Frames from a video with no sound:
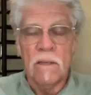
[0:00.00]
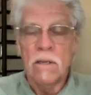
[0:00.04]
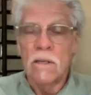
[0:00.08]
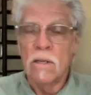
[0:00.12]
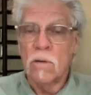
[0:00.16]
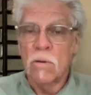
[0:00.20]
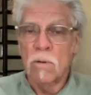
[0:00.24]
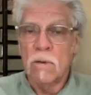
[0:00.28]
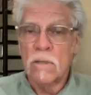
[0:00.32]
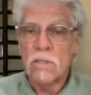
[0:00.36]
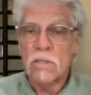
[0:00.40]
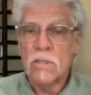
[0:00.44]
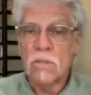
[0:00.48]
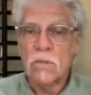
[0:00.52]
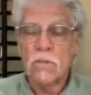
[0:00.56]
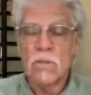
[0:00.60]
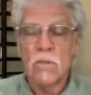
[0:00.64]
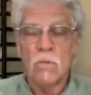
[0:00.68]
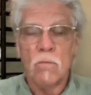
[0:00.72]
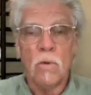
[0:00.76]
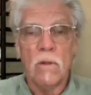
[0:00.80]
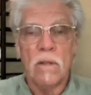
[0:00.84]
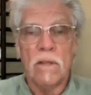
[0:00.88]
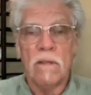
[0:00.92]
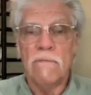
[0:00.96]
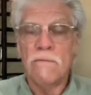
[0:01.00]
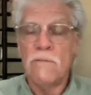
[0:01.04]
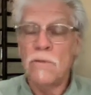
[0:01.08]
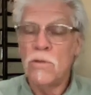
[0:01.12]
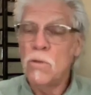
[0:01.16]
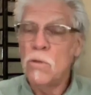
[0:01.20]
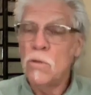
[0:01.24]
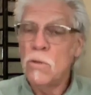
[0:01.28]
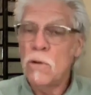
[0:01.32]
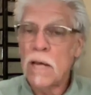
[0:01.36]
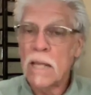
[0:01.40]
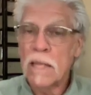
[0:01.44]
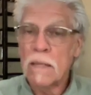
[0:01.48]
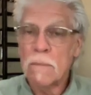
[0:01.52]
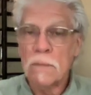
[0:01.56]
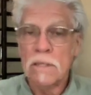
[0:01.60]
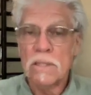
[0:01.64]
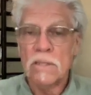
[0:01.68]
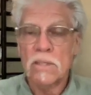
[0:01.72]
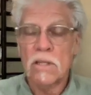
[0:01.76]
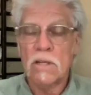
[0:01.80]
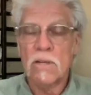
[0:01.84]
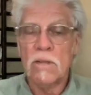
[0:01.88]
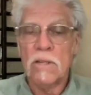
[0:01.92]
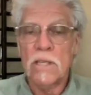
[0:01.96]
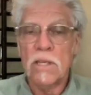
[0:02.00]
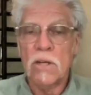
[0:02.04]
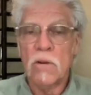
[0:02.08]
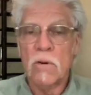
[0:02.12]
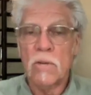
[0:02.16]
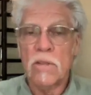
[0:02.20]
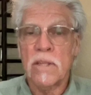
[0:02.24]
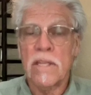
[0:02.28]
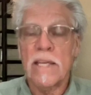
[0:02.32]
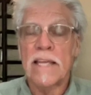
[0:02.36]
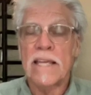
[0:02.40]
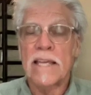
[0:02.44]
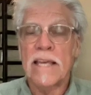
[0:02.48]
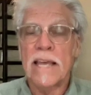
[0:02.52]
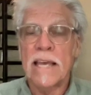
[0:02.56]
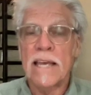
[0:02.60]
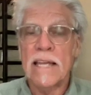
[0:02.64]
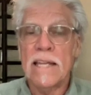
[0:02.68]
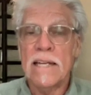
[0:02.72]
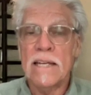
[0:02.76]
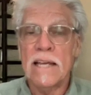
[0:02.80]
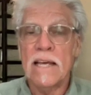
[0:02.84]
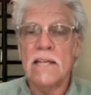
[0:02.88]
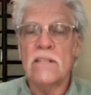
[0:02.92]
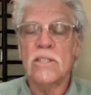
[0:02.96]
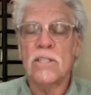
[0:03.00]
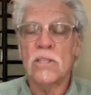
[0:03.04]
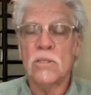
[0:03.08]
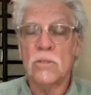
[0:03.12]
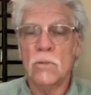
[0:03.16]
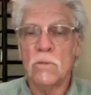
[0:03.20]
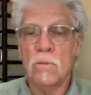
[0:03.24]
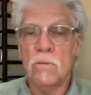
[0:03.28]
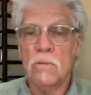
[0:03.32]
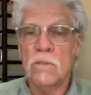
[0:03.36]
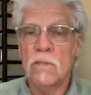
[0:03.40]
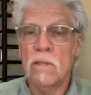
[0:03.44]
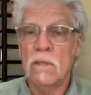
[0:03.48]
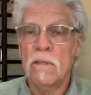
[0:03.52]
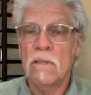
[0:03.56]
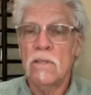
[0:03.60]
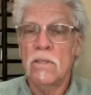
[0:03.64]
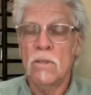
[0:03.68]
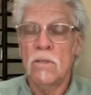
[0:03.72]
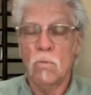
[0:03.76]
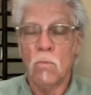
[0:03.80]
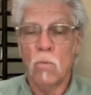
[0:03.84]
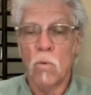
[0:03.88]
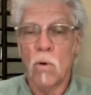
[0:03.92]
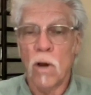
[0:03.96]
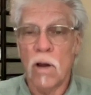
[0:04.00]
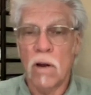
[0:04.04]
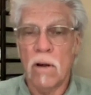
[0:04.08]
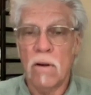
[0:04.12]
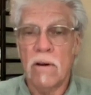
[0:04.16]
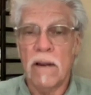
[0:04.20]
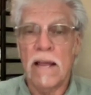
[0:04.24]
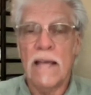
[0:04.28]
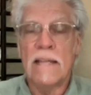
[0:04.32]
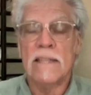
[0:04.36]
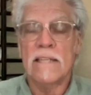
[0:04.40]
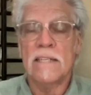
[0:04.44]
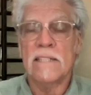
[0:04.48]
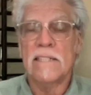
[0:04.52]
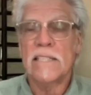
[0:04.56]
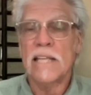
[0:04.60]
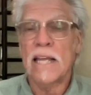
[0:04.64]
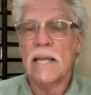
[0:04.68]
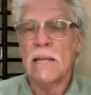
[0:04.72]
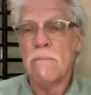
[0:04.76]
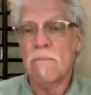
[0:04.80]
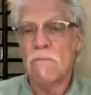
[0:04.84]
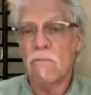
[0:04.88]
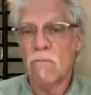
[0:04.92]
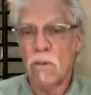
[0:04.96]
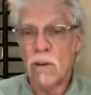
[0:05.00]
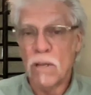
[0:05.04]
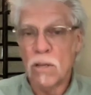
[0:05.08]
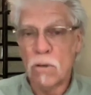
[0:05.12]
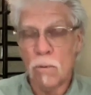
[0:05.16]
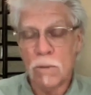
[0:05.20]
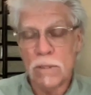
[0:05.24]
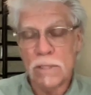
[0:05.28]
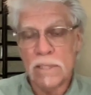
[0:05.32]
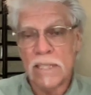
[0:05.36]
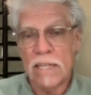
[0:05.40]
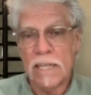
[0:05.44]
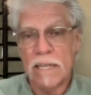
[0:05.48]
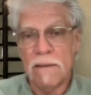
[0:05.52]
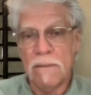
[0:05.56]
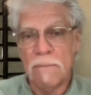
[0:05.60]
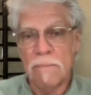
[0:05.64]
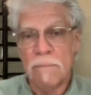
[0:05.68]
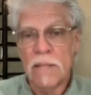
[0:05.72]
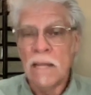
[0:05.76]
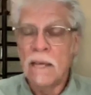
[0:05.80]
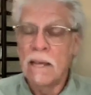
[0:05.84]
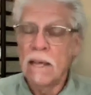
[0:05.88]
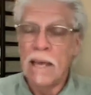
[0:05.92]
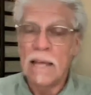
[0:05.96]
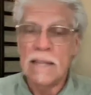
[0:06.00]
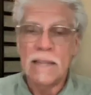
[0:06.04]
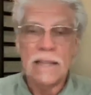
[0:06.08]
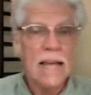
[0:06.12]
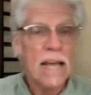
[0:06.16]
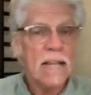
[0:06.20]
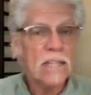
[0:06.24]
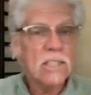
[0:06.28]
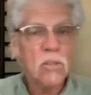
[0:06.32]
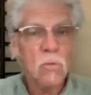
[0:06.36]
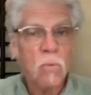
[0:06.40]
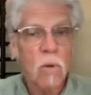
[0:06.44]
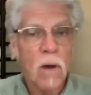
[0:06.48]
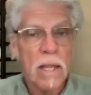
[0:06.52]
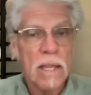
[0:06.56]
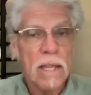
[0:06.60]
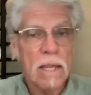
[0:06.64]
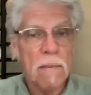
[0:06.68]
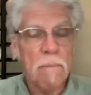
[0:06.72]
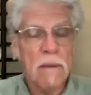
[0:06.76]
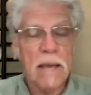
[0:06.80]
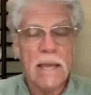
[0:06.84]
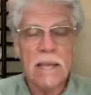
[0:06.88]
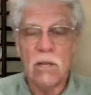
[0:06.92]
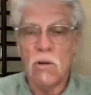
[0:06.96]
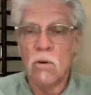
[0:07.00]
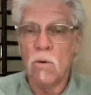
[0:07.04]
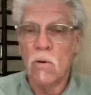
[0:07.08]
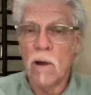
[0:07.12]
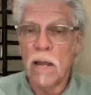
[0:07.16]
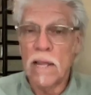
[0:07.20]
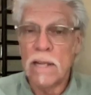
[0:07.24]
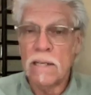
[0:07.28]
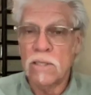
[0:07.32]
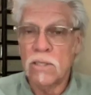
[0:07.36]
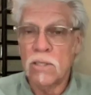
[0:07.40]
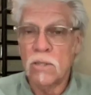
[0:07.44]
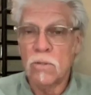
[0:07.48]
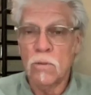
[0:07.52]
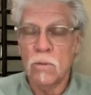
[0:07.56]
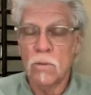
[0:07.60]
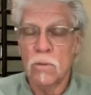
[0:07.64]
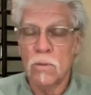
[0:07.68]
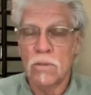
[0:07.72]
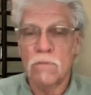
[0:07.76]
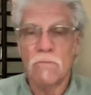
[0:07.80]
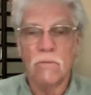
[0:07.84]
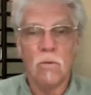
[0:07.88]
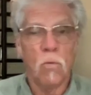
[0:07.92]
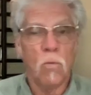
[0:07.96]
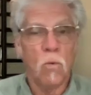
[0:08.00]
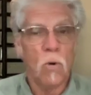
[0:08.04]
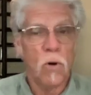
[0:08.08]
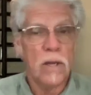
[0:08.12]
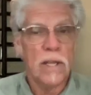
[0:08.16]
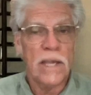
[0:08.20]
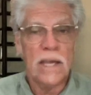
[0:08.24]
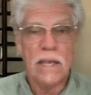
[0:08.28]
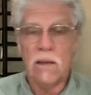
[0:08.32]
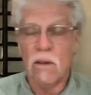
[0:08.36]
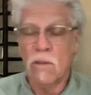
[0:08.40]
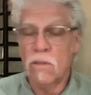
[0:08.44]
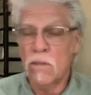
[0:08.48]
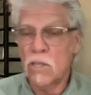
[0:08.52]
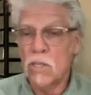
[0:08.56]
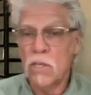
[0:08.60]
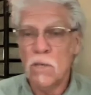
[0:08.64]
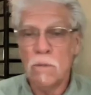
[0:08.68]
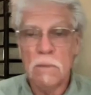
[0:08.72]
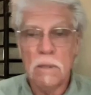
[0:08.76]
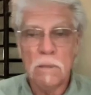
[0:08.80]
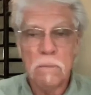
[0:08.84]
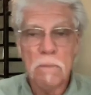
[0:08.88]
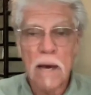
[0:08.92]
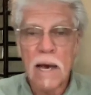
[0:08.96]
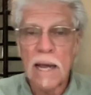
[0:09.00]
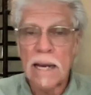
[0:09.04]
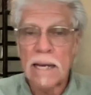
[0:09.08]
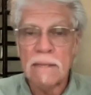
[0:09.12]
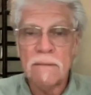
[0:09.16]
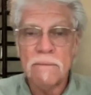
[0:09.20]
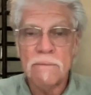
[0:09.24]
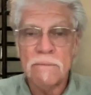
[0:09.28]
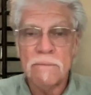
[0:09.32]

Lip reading: Crystals are one of the few elements on the earth that can attune to water at the same frequency, and that's why they make great tools for working on the human body.